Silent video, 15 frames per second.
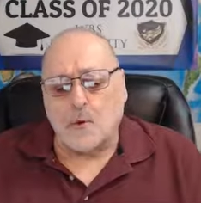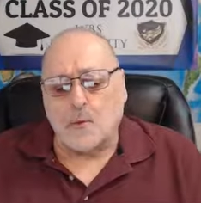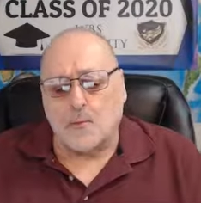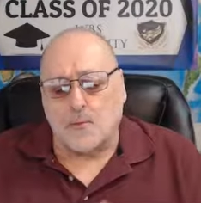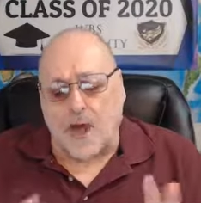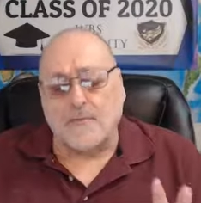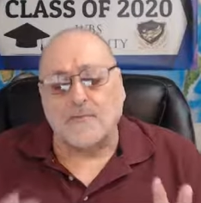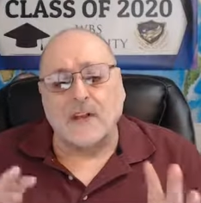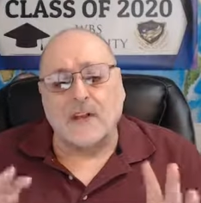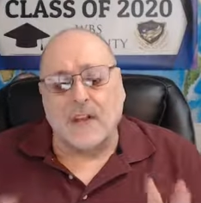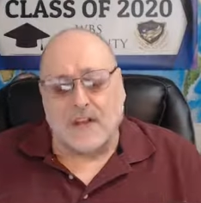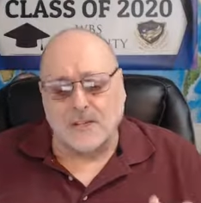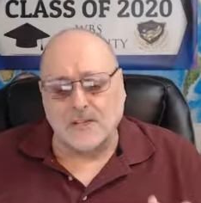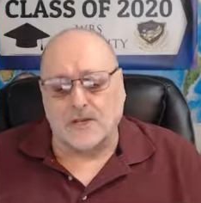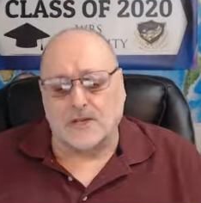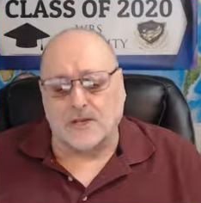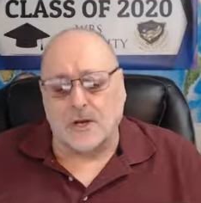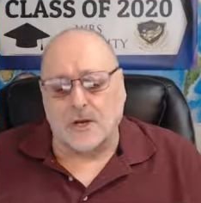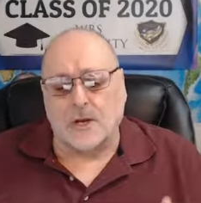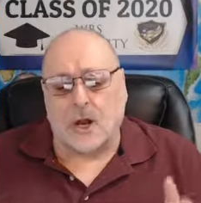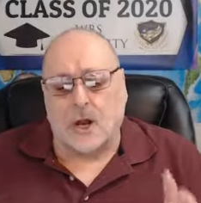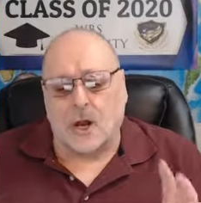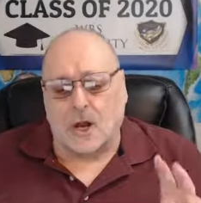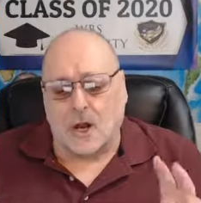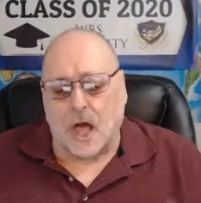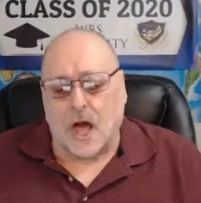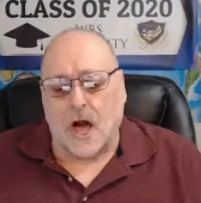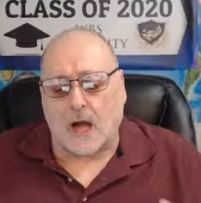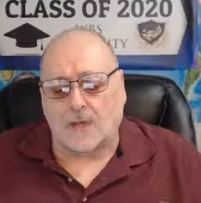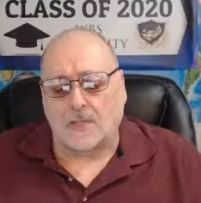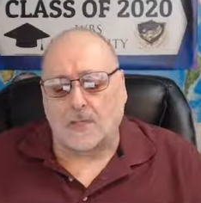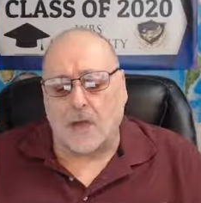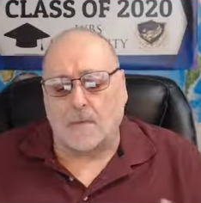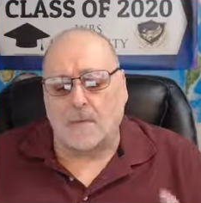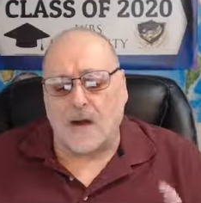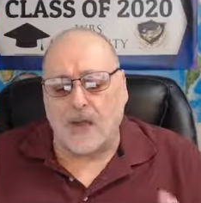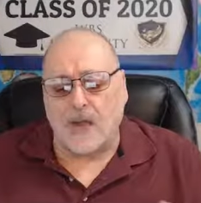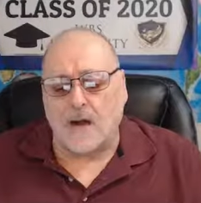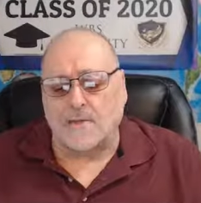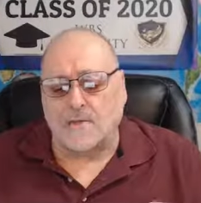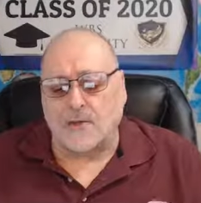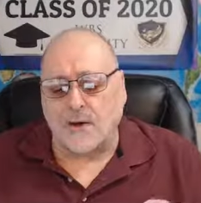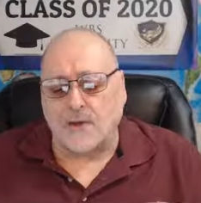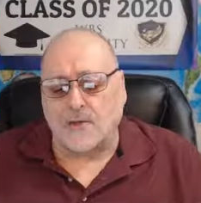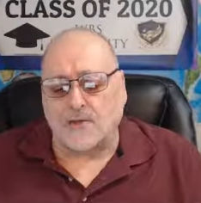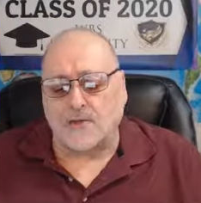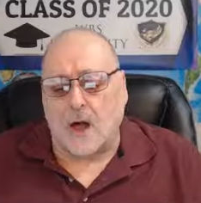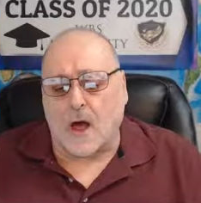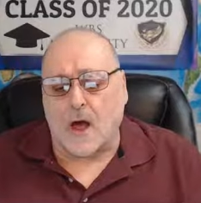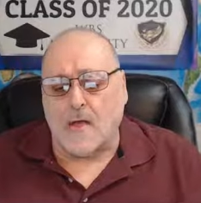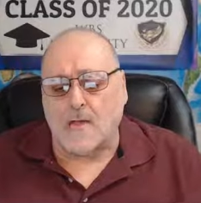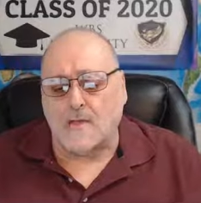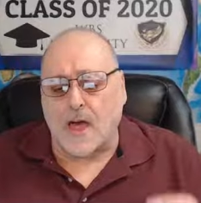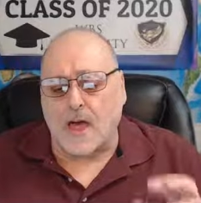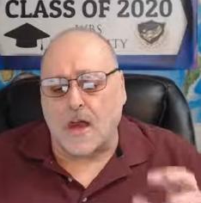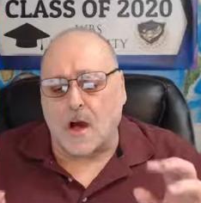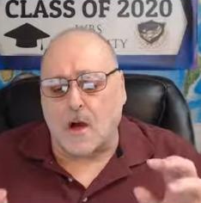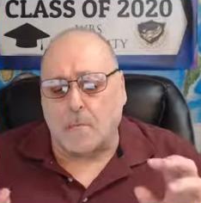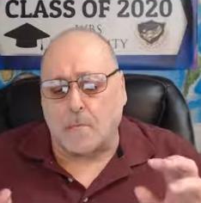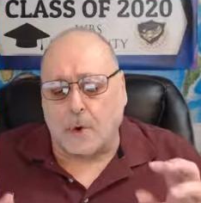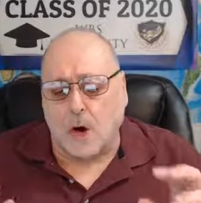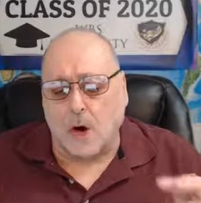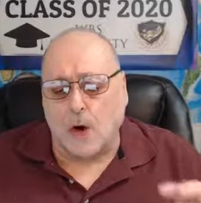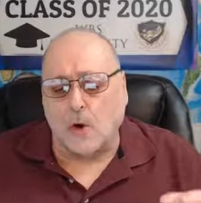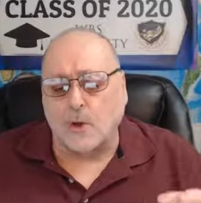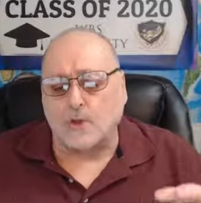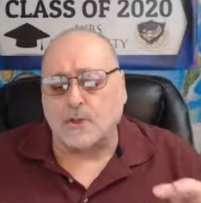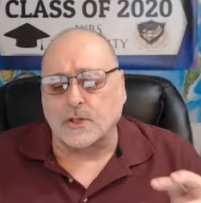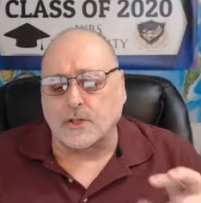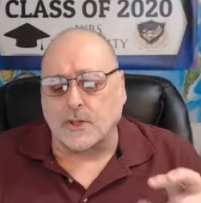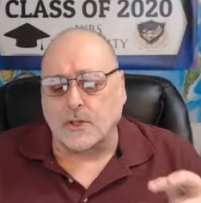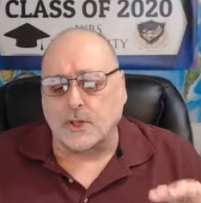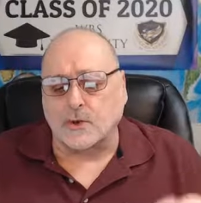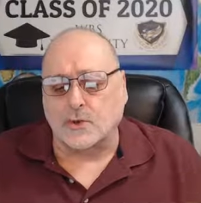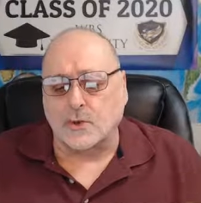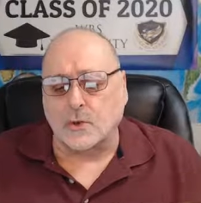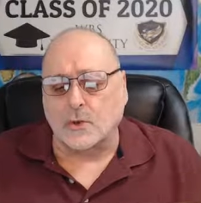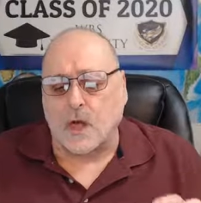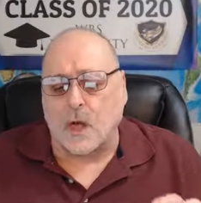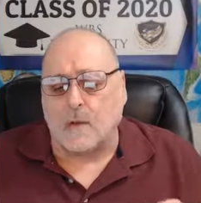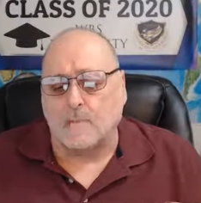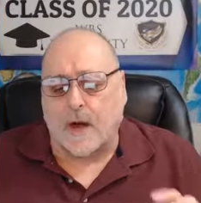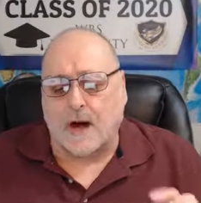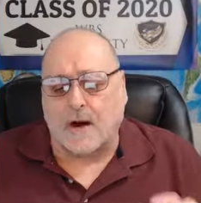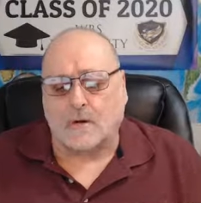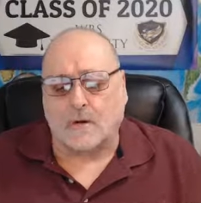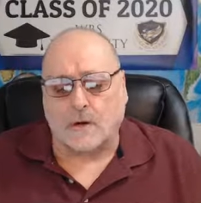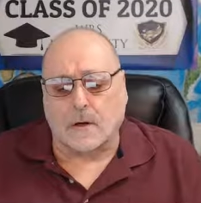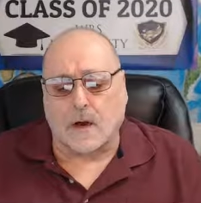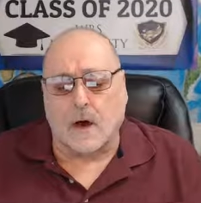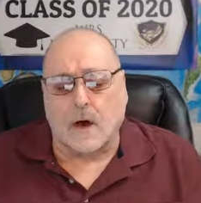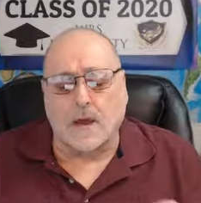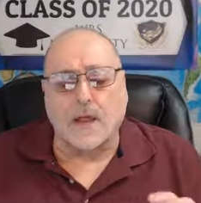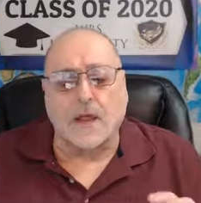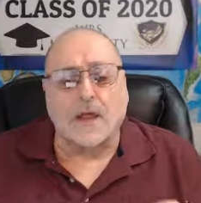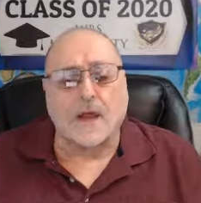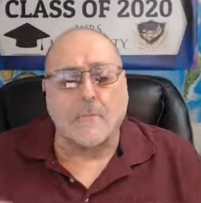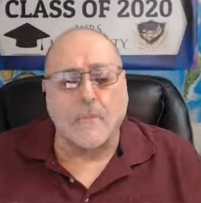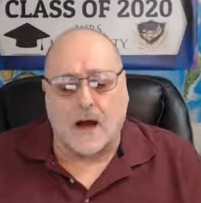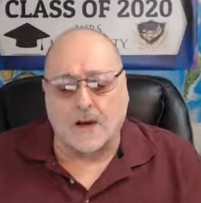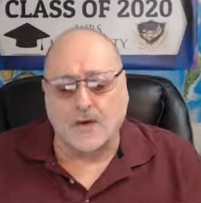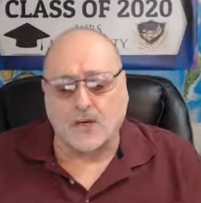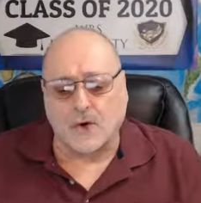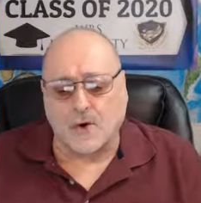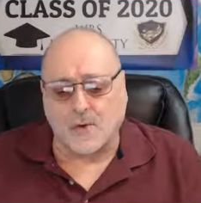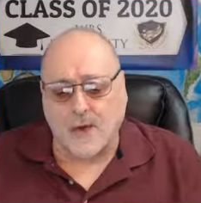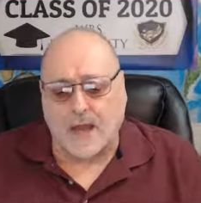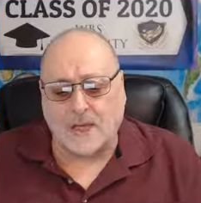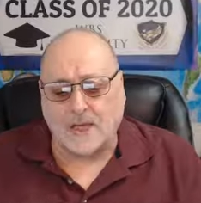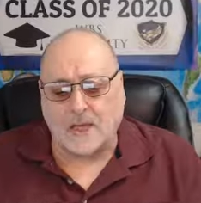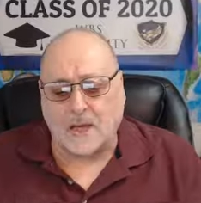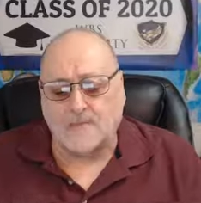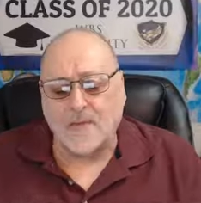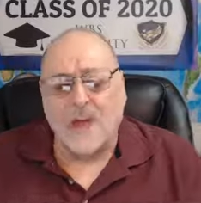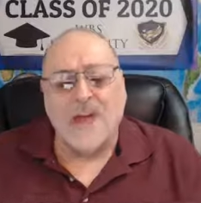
Revelation locks up every thought that opposes the truth about God and about his creation